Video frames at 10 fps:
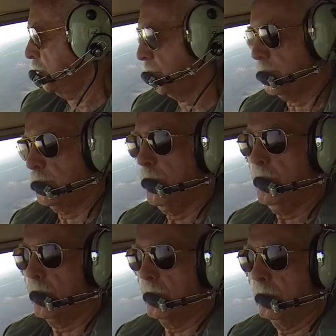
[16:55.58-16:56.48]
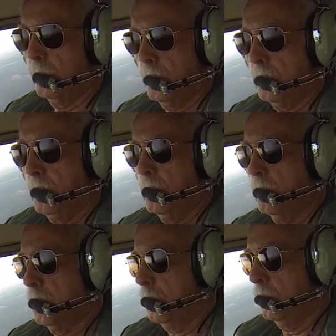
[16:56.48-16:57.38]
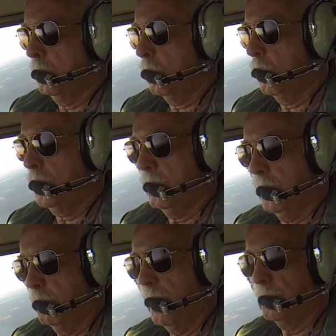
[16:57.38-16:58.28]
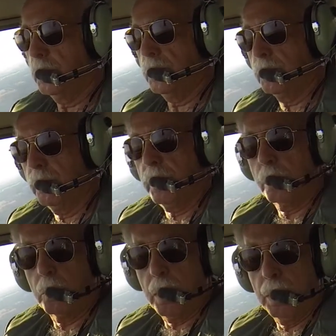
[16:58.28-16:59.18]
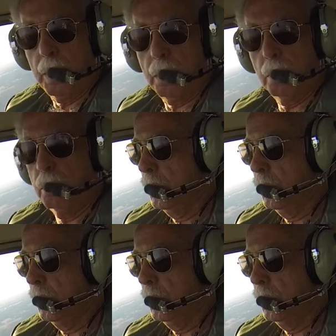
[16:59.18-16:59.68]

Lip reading: is it's smoother. What the bumps that you're feeling right now,